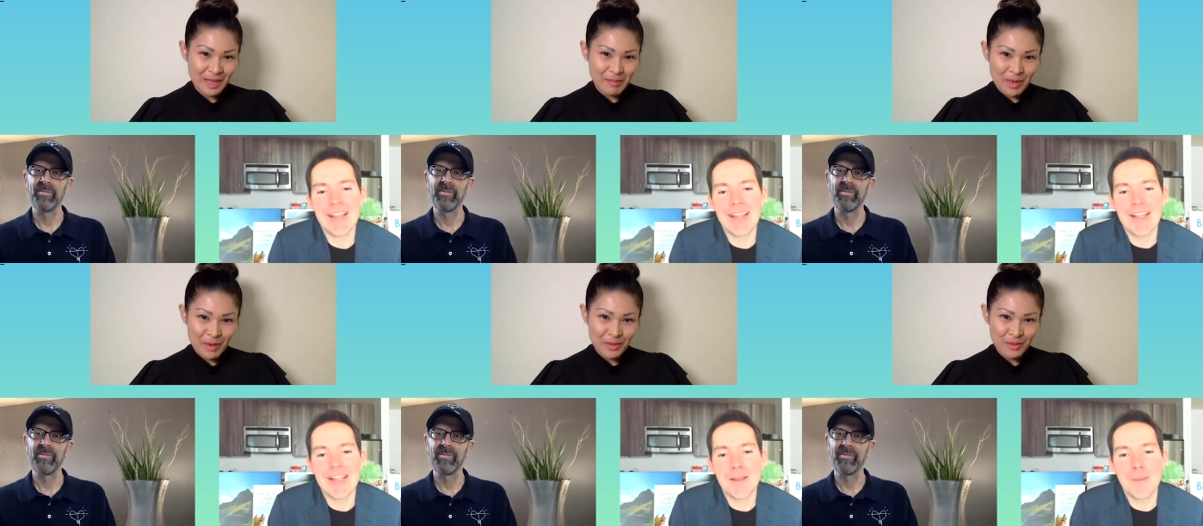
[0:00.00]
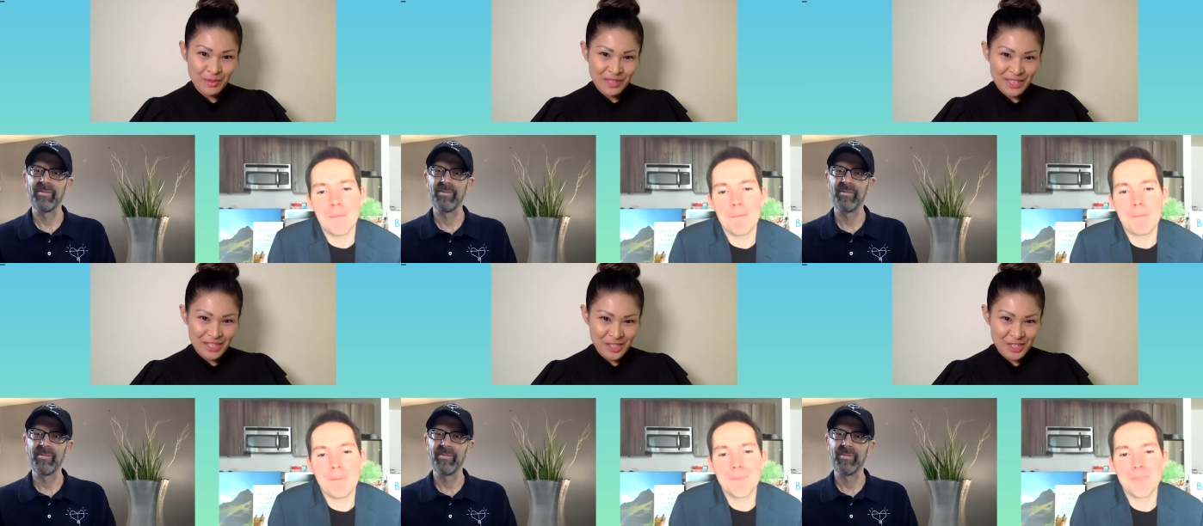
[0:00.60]
Speaker 1: about
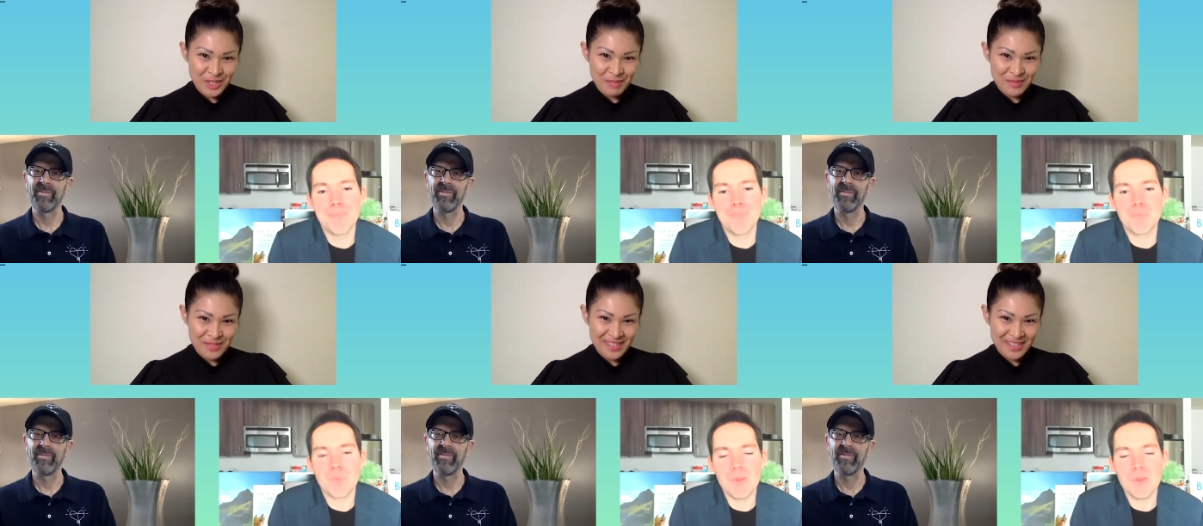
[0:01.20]
relationships,